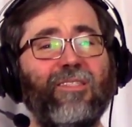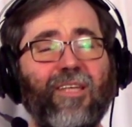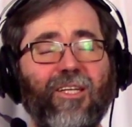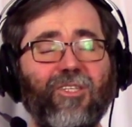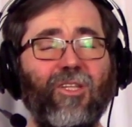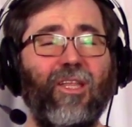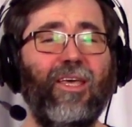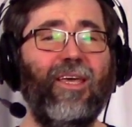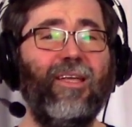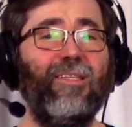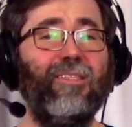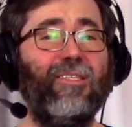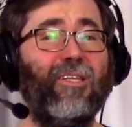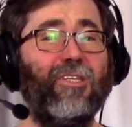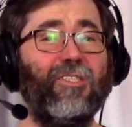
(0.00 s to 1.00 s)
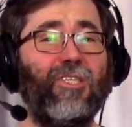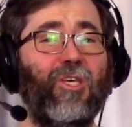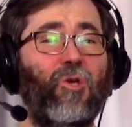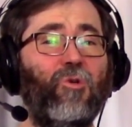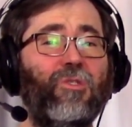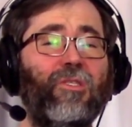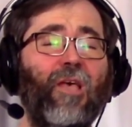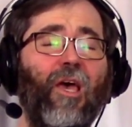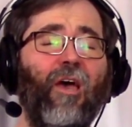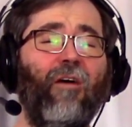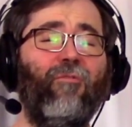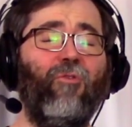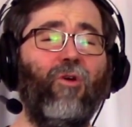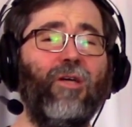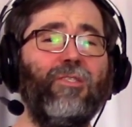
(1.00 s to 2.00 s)
Essentially, it's an excuse
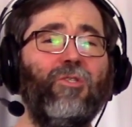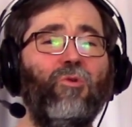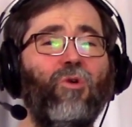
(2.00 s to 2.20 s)
for us